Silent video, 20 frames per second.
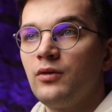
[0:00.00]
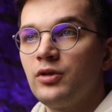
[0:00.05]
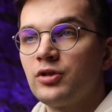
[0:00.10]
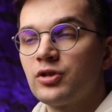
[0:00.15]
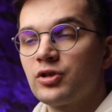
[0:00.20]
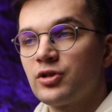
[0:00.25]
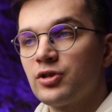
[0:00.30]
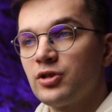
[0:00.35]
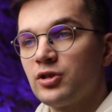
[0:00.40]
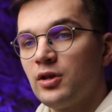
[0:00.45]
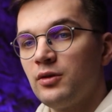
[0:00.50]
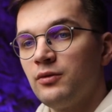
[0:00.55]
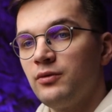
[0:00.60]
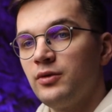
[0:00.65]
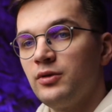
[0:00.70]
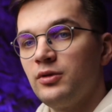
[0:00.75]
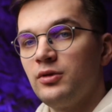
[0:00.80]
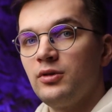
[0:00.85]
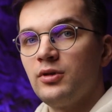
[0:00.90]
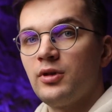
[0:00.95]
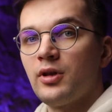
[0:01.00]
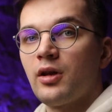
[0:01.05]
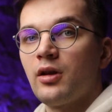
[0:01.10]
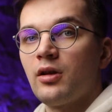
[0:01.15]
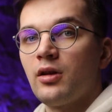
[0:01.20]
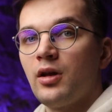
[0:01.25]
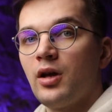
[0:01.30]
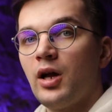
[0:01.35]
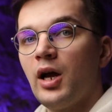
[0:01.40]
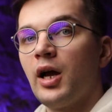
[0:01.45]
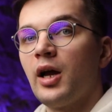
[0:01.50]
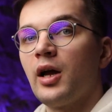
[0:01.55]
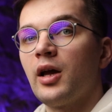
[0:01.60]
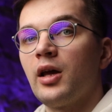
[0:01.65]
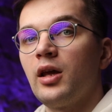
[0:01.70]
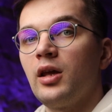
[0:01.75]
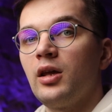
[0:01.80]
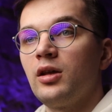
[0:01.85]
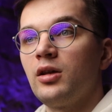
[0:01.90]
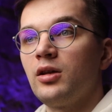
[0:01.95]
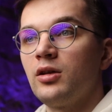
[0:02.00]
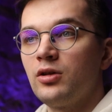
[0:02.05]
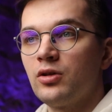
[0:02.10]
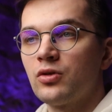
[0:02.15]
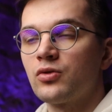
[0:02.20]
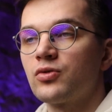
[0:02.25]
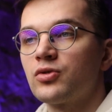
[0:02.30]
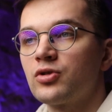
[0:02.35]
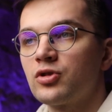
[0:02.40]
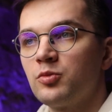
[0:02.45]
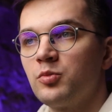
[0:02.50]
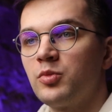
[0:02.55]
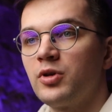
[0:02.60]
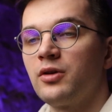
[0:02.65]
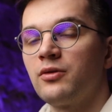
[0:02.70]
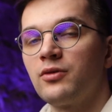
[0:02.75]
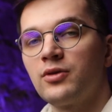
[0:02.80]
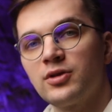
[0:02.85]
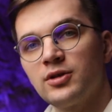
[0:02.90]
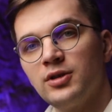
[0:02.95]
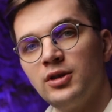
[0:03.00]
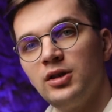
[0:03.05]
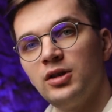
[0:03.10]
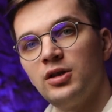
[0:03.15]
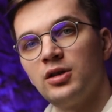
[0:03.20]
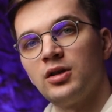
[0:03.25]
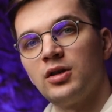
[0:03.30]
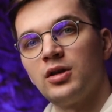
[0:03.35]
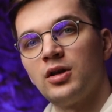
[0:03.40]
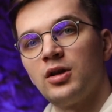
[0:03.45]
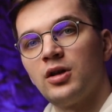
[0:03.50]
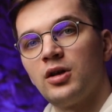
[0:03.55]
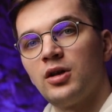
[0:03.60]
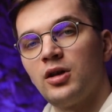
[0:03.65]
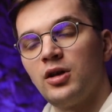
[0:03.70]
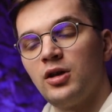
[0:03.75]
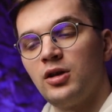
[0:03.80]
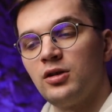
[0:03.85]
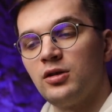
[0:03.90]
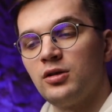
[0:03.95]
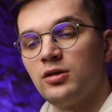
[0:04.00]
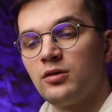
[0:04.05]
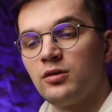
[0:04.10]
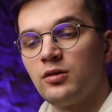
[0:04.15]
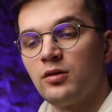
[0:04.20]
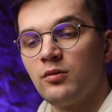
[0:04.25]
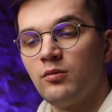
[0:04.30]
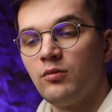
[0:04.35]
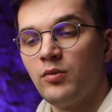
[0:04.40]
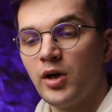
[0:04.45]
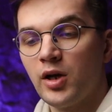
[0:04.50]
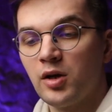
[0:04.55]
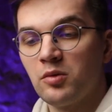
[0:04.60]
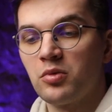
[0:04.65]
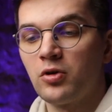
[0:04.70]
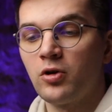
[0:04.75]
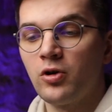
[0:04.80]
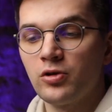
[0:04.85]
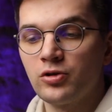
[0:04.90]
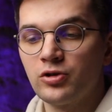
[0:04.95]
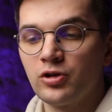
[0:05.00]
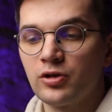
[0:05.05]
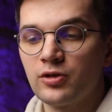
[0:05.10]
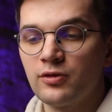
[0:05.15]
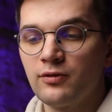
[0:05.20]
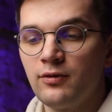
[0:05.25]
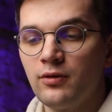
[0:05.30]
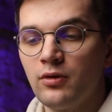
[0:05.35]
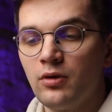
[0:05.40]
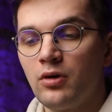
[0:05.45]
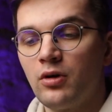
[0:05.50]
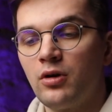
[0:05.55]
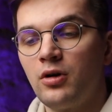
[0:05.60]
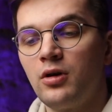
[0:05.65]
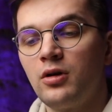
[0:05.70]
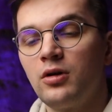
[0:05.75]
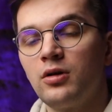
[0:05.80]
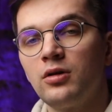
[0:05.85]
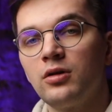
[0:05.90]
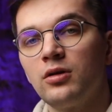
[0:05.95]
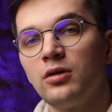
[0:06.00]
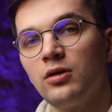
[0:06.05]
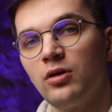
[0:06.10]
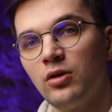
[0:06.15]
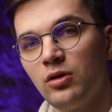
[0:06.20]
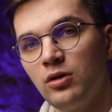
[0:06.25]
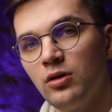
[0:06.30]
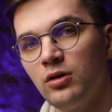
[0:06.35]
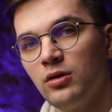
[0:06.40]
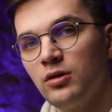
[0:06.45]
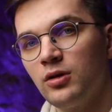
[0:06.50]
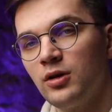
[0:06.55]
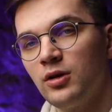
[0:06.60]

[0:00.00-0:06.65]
which is something that I used previously in my projects for longer.